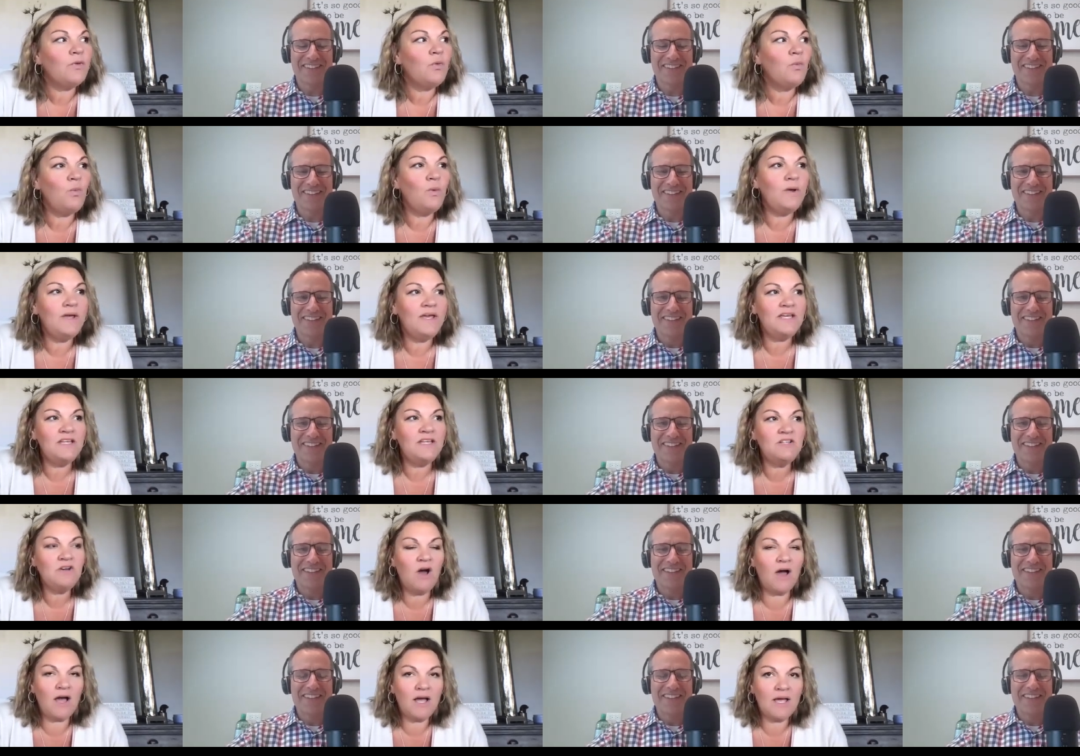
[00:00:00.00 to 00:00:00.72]

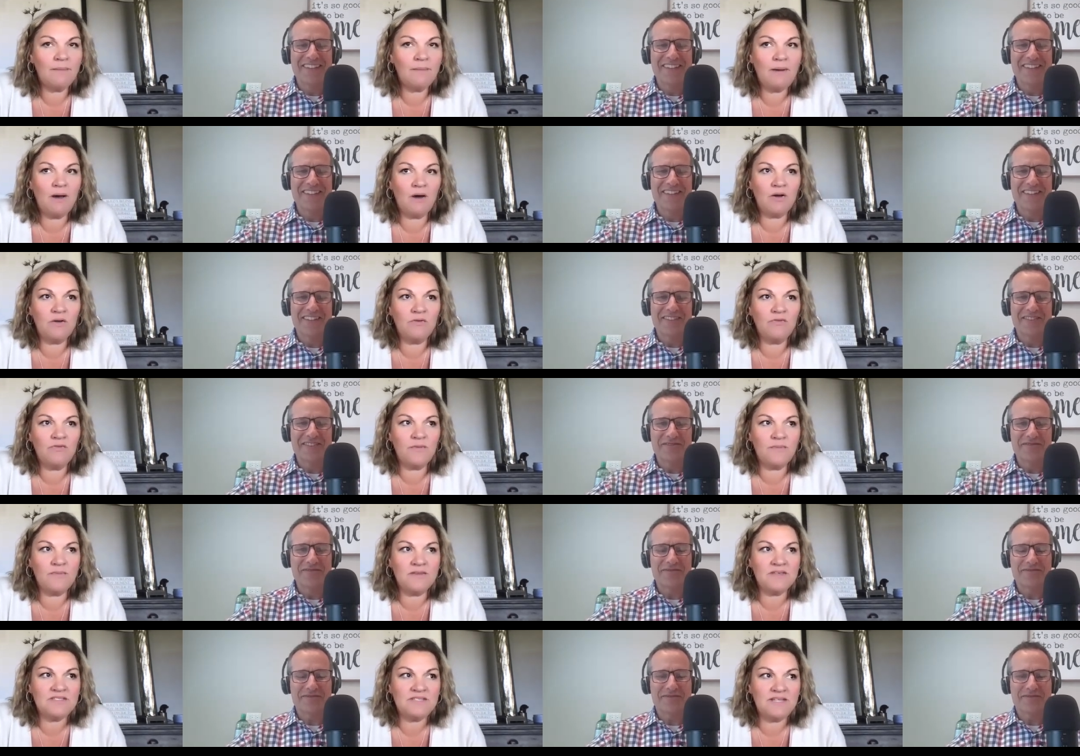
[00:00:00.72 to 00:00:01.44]
Speaker 1: we talk about it
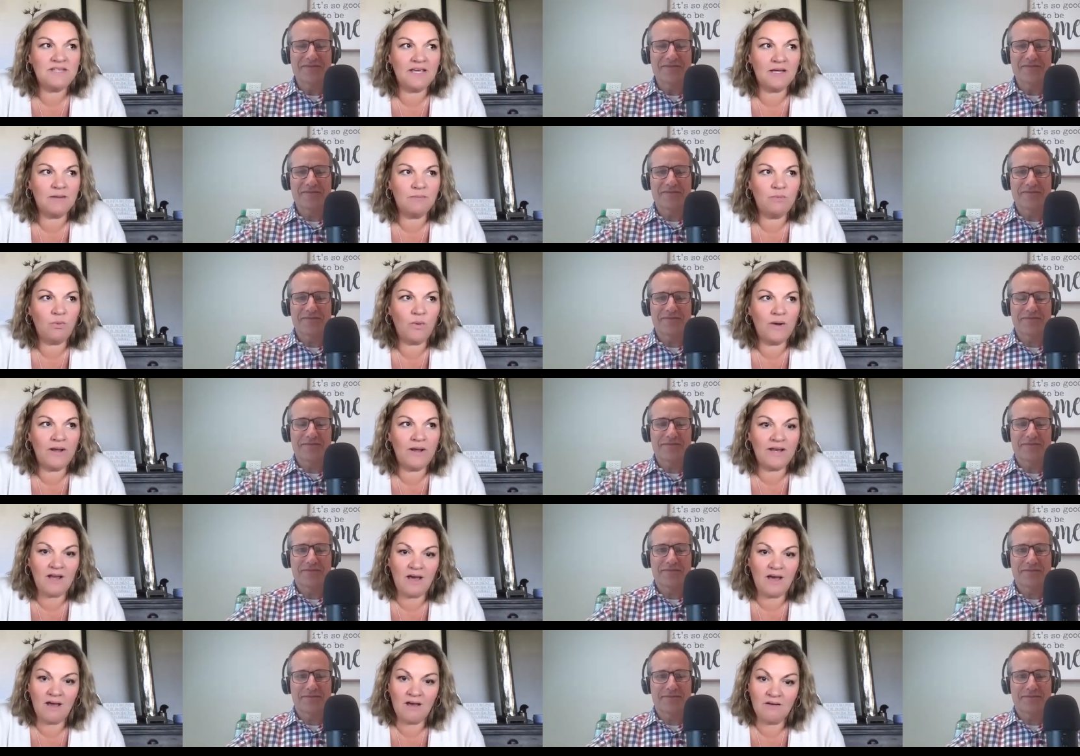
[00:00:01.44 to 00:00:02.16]
from the
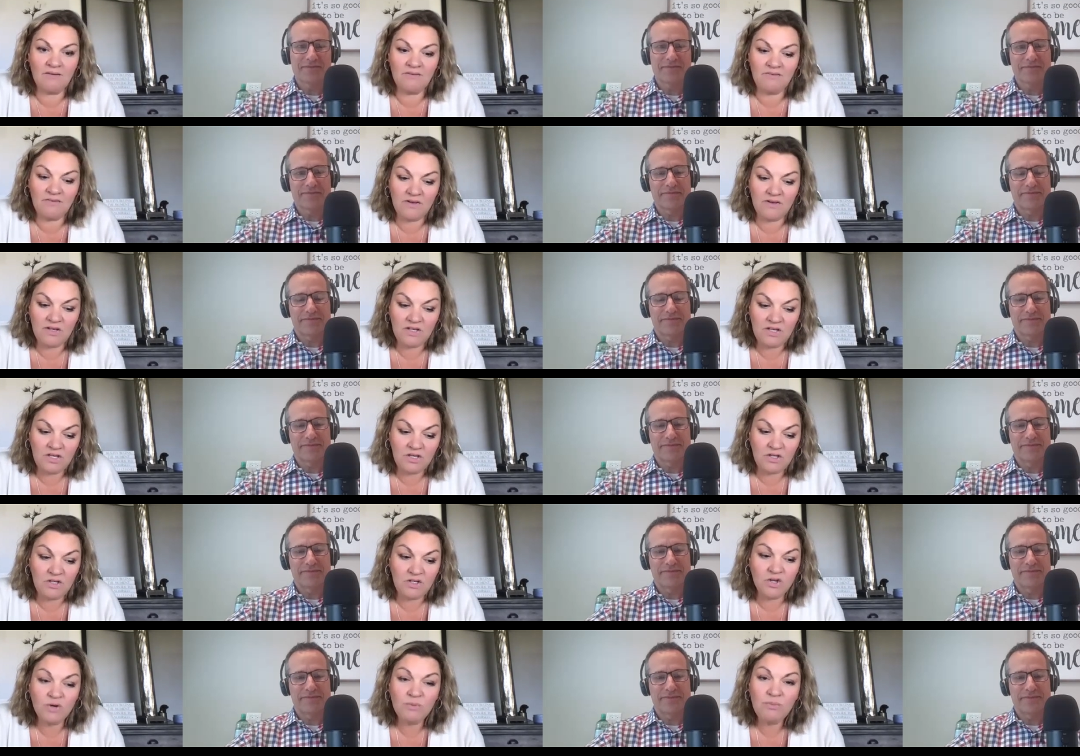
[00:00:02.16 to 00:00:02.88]
standpoint of
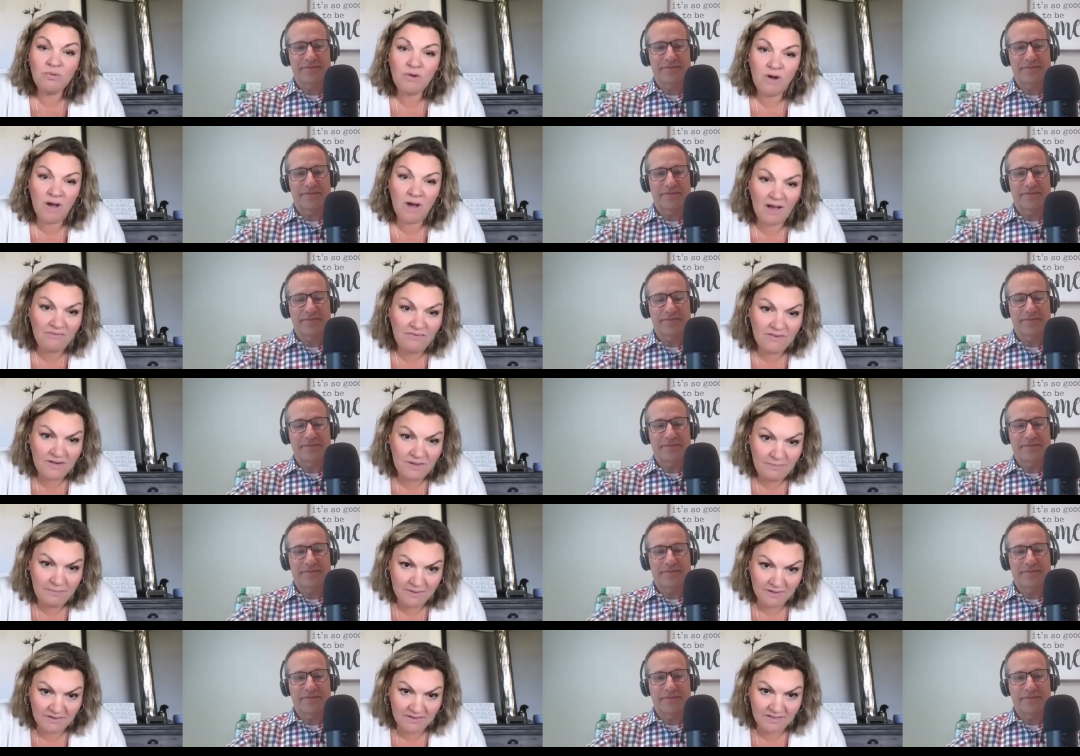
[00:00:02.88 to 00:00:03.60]
your
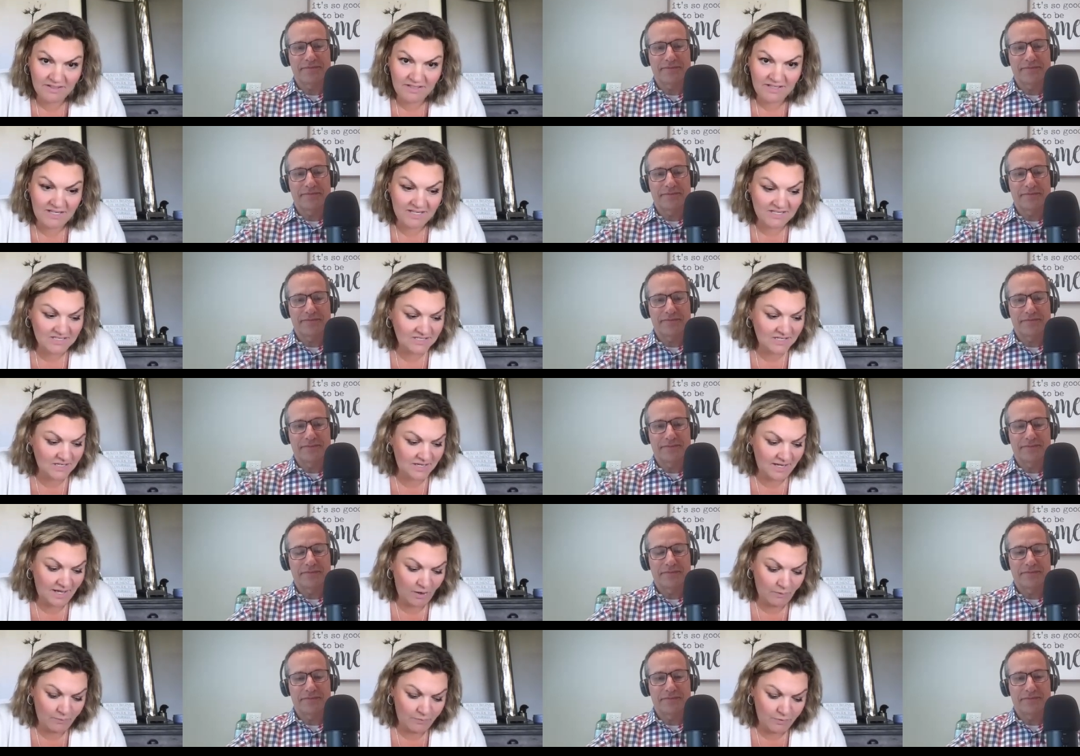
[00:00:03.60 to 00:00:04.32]
profitability is
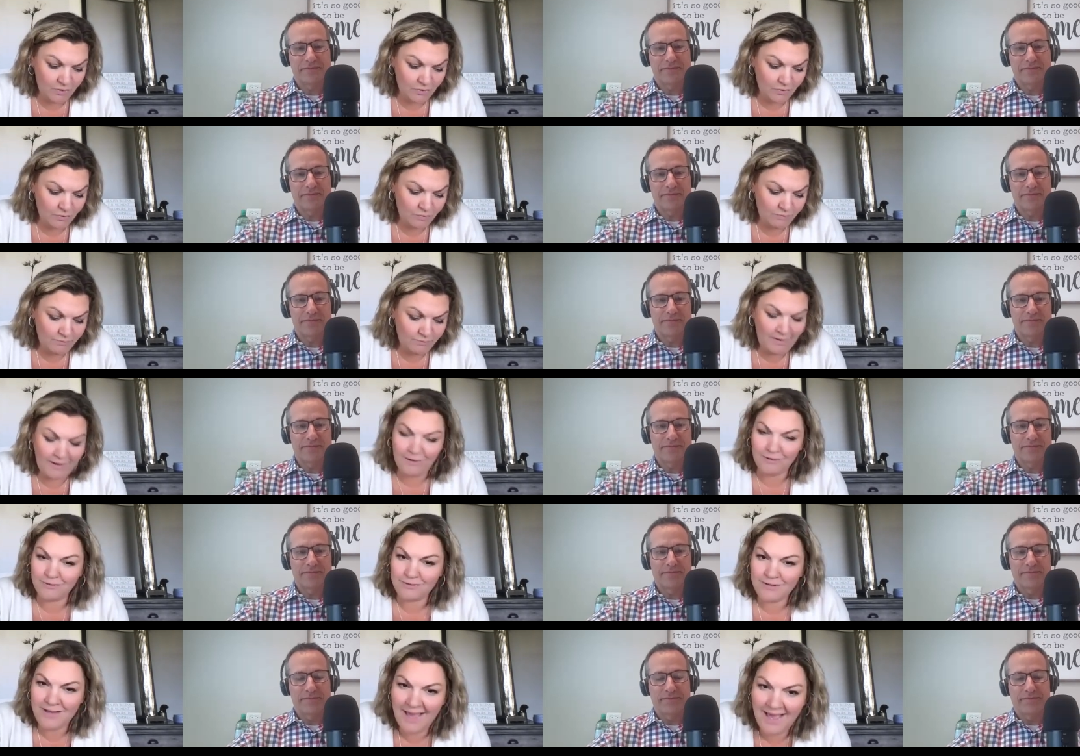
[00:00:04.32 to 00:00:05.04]
going to help you
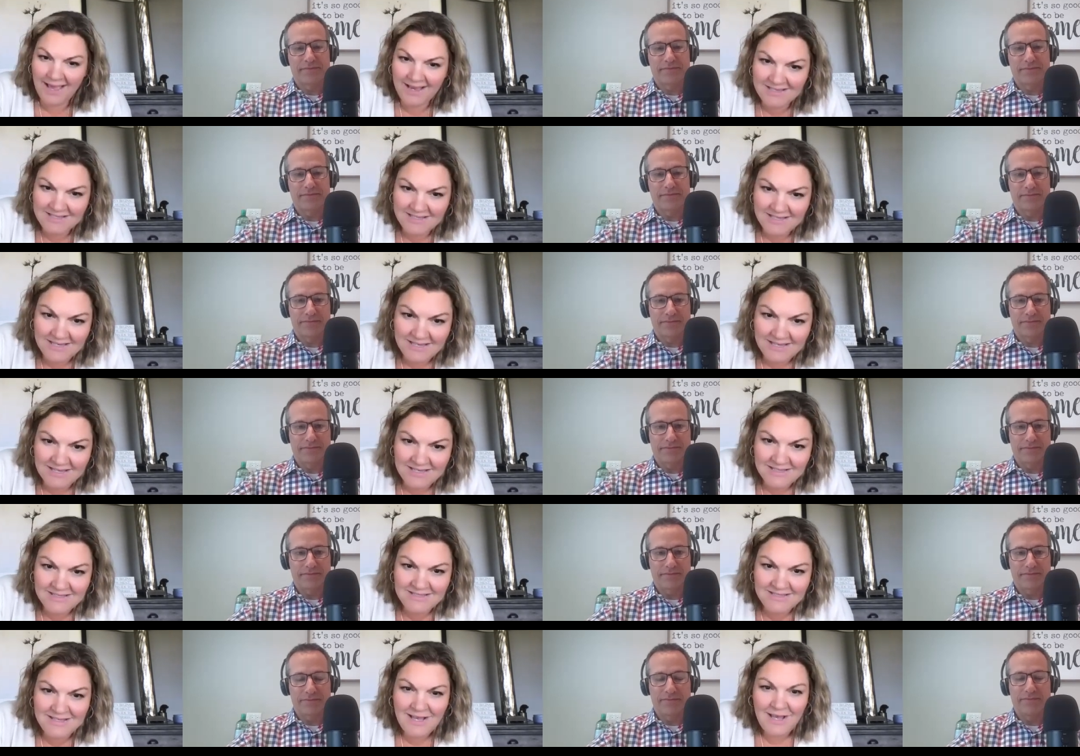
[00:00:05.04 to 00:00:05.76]
pay your
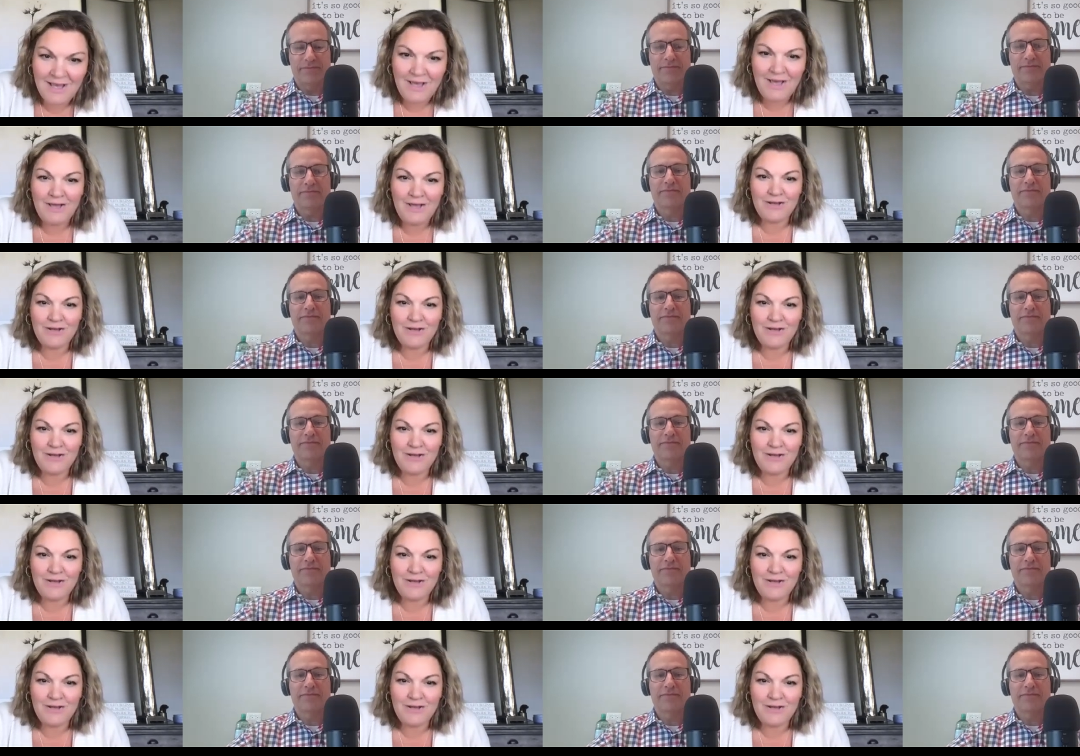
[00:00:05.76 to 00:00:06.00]
taxes.